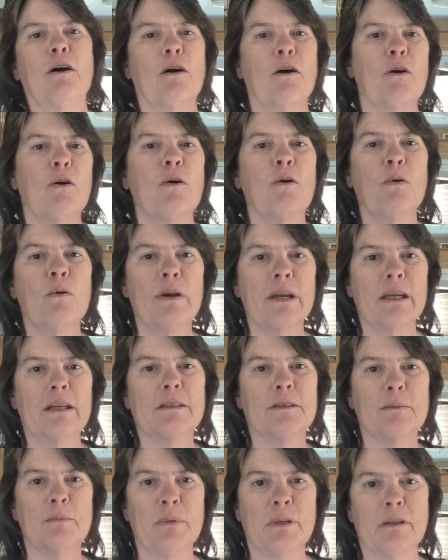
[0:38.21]
whole
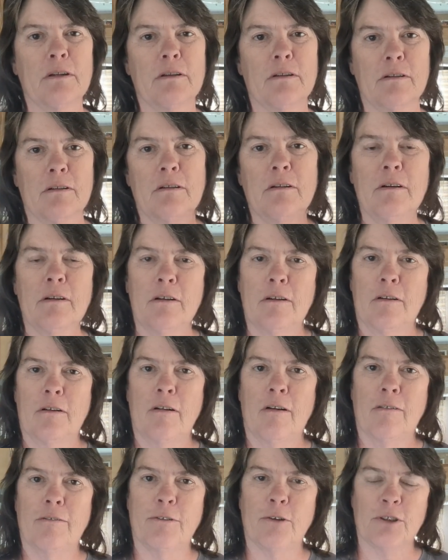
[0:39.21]
week's meal
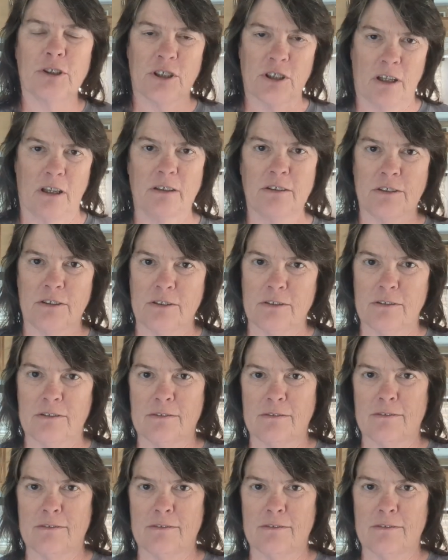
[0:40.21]
for just